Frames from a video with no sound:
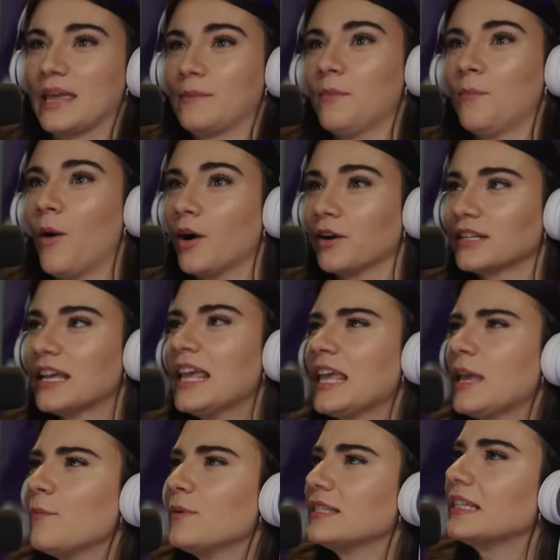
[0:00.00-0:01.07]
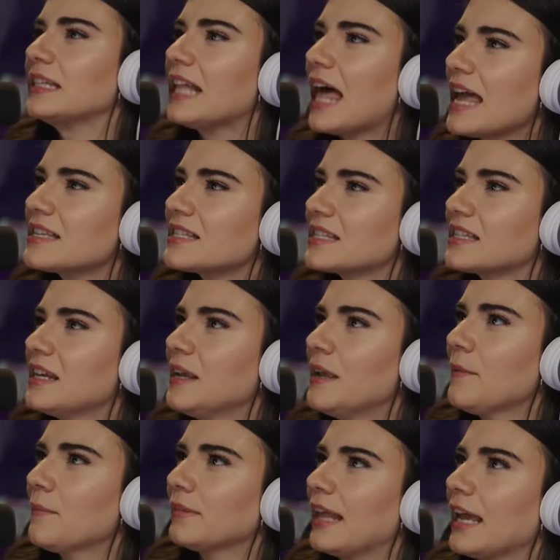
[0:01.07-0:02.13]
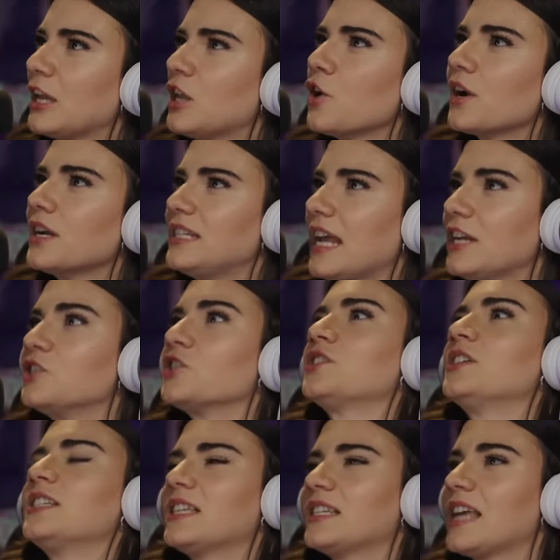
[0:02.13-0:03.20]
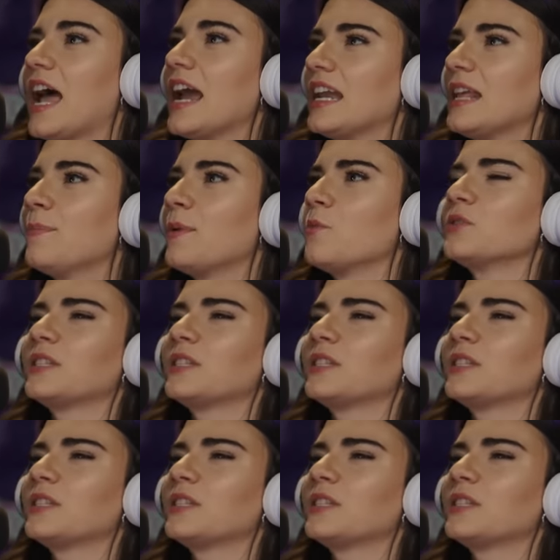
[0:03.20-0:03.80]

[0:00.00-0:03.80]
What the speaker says: him apart. It was less like, "You're a danger to society," but it